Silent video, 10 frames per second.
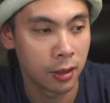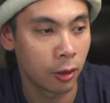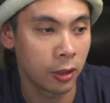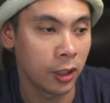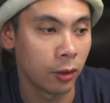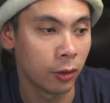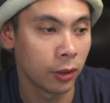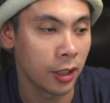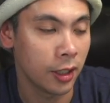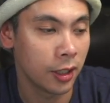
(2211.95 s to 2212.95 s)
or the
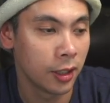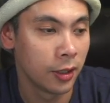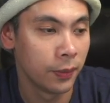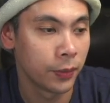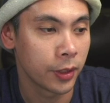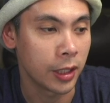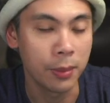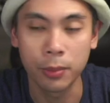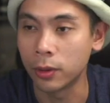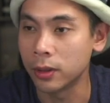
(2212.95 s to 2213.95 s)
only
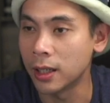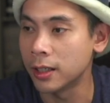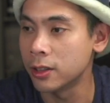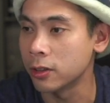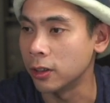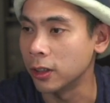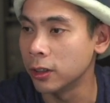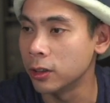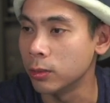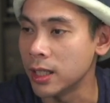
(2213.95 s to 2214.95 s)
keyboard that is starting
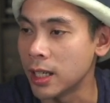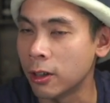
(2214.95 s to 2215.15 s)
this week.